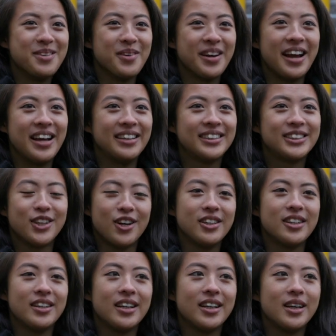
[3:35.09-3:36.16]
when I
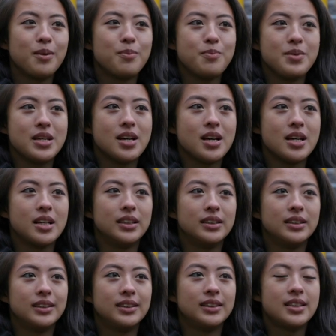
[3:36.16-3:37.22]
started it
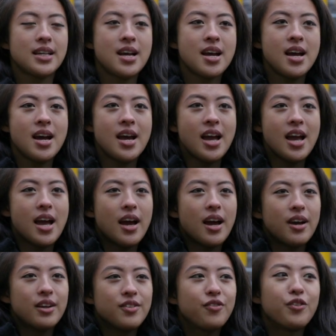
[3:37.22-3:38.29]
because
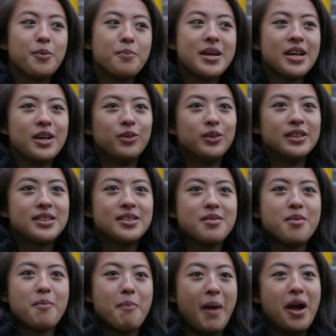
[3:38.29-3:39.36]
for me, it was
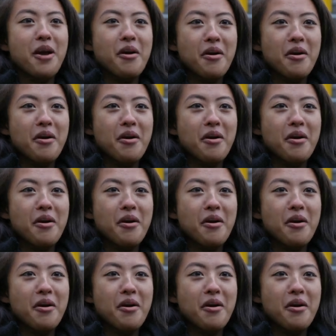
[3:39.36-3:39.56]
my